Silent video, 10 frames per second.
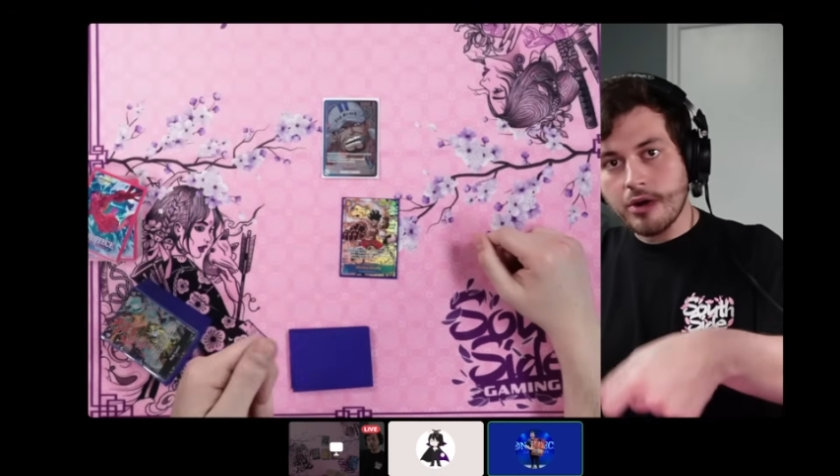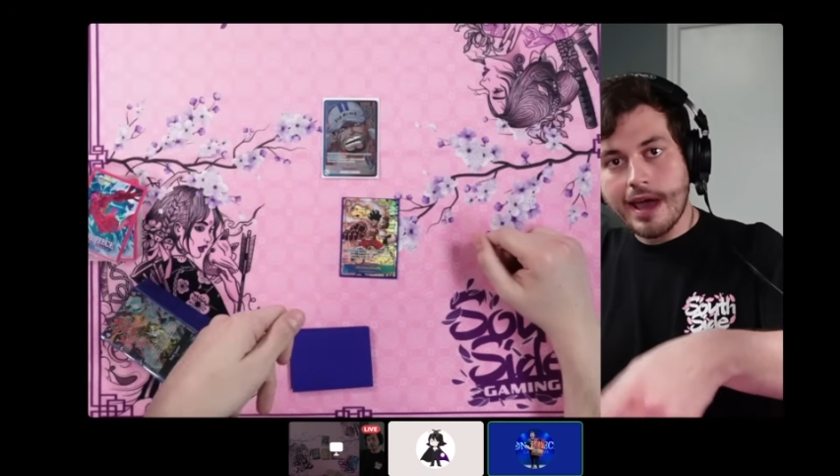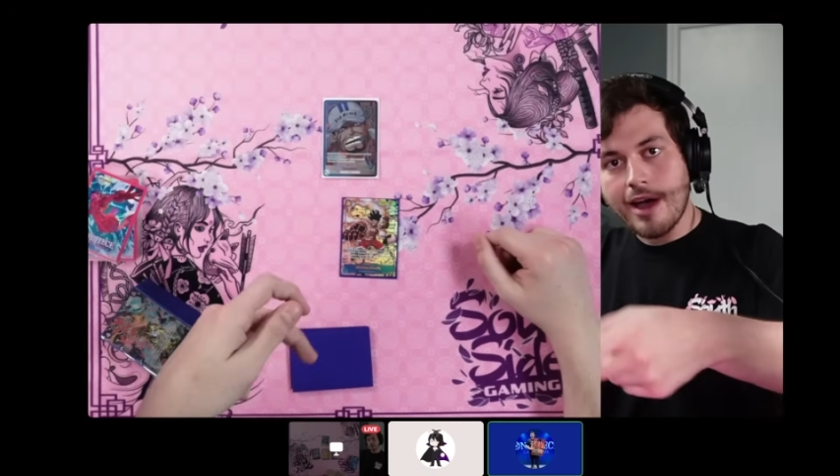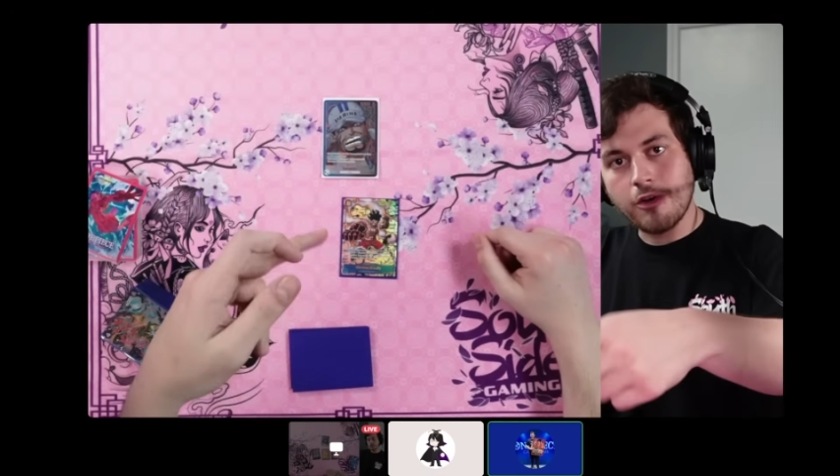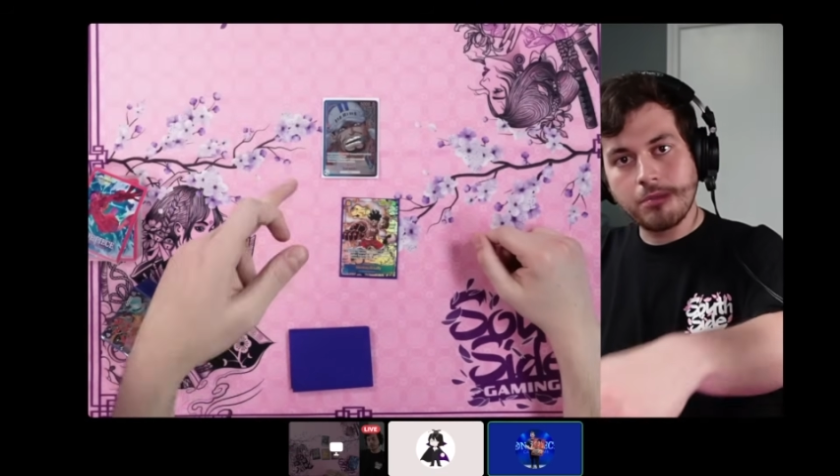
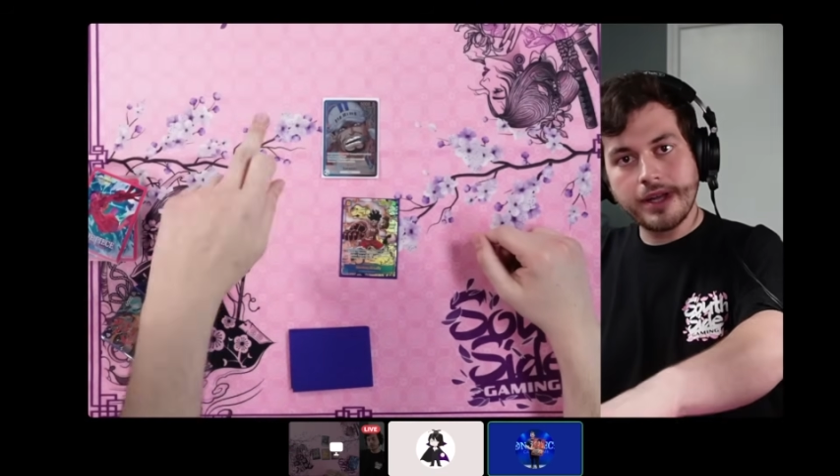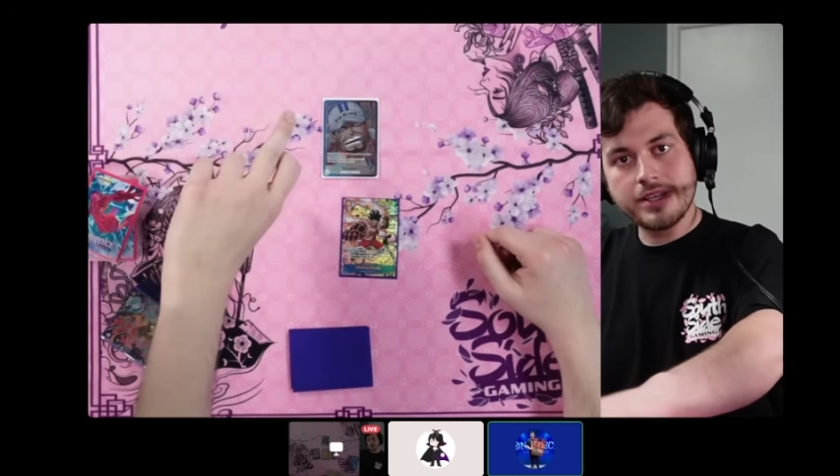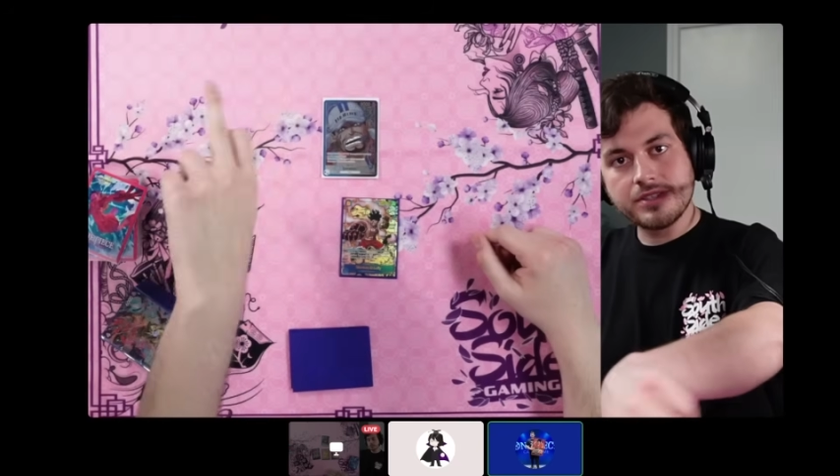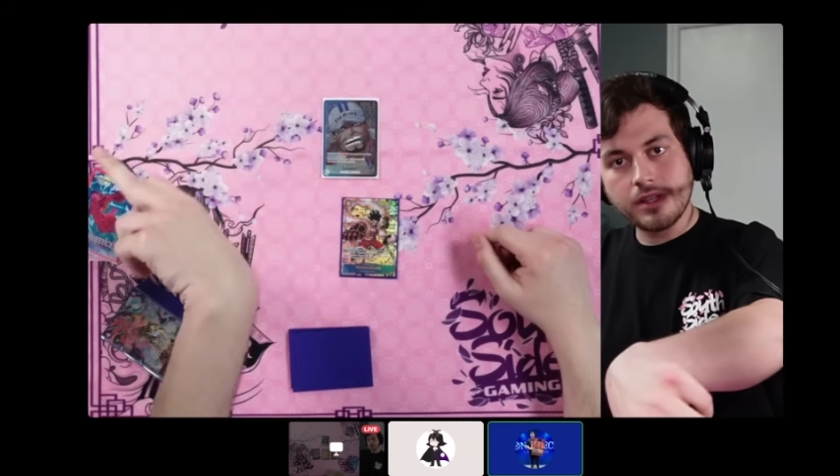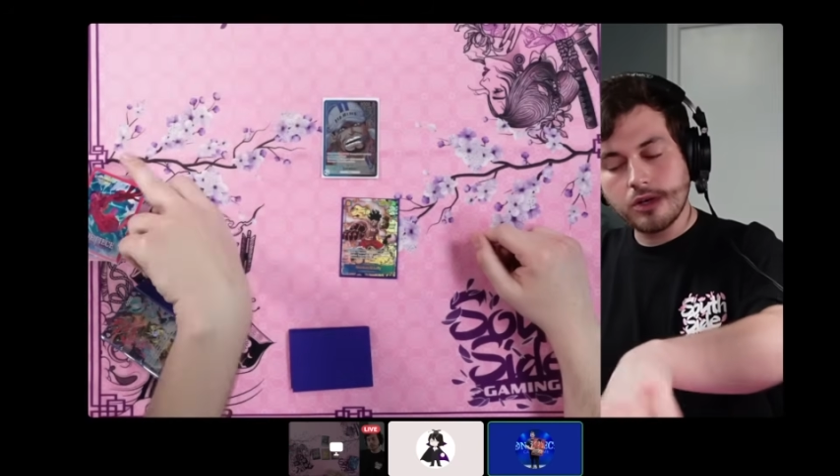Hound Blaze
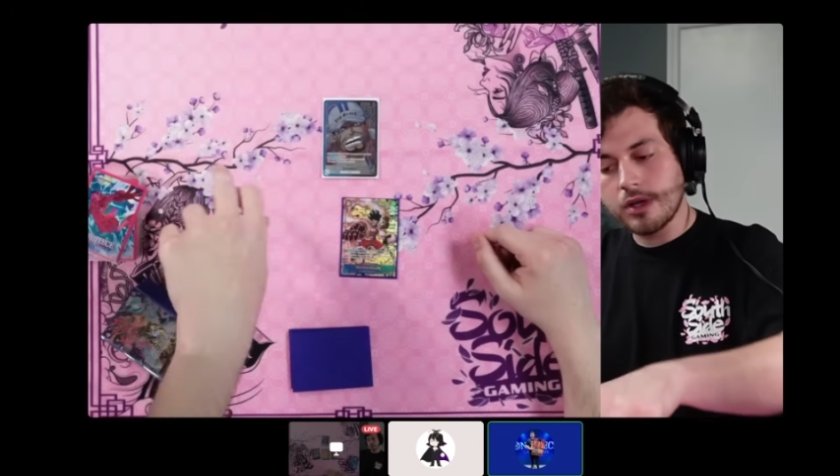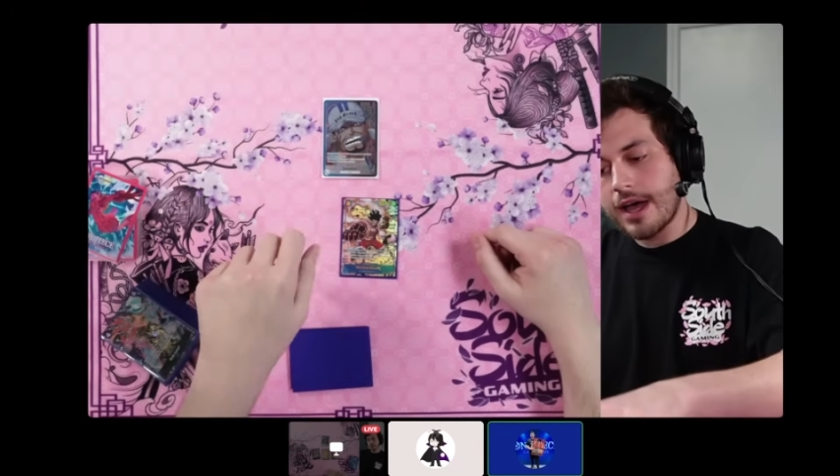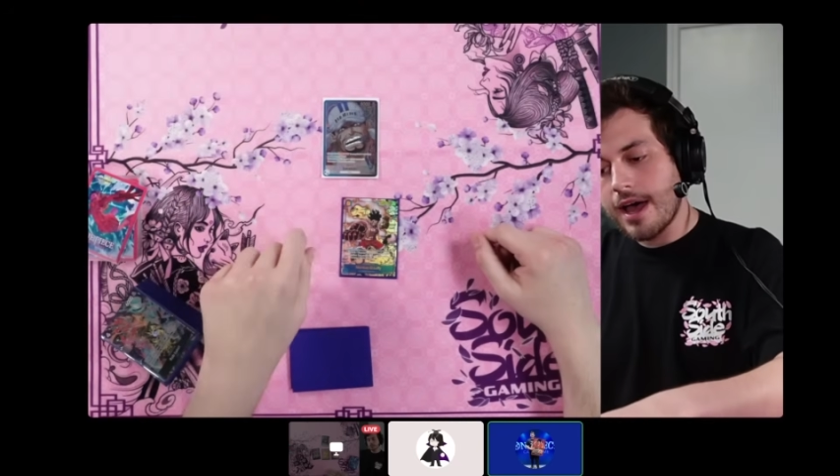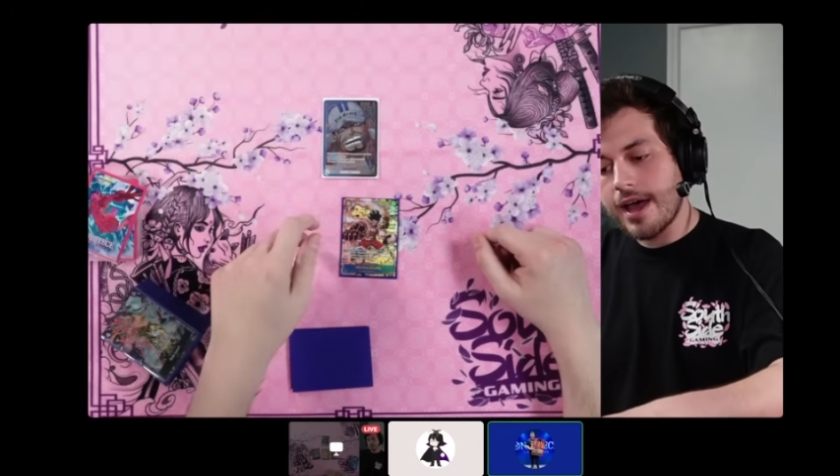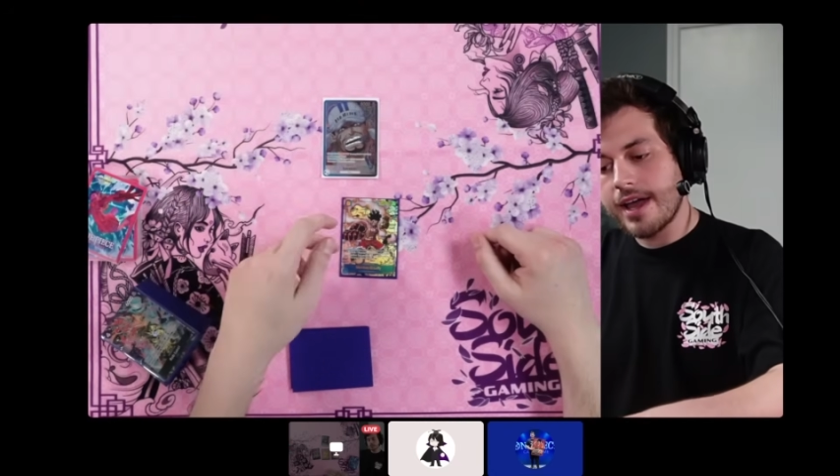the little
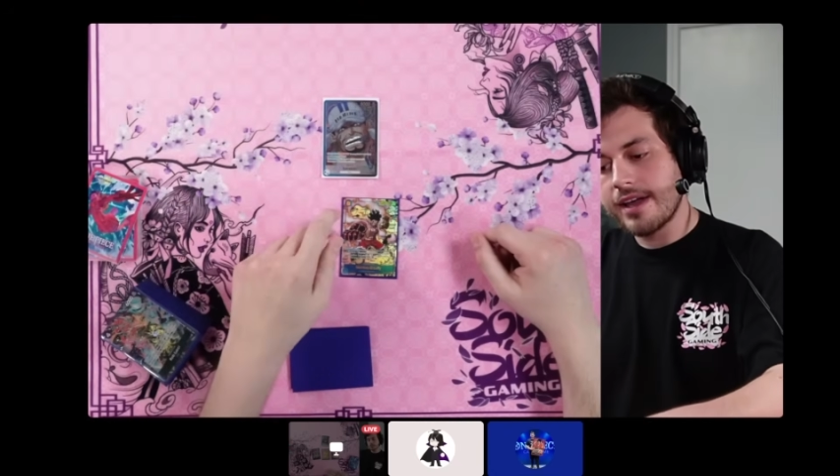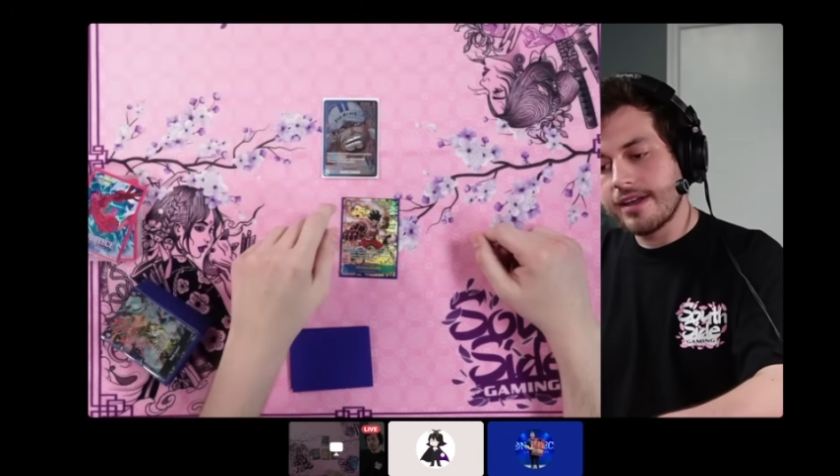guy,